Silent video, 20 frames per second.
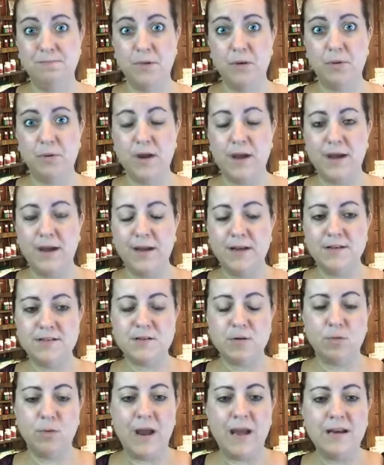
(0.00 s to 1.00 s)
Okay,
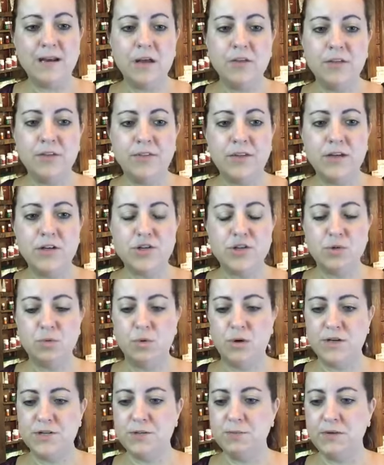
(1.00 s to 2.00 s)
so write down the things you
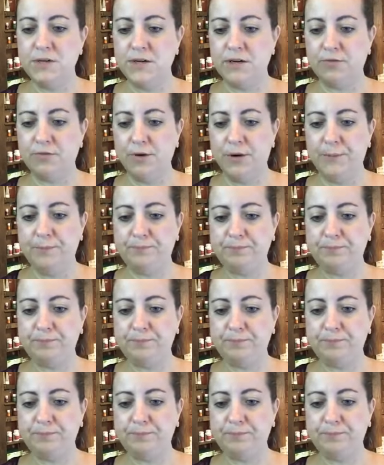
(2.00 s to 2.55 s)
want to be different.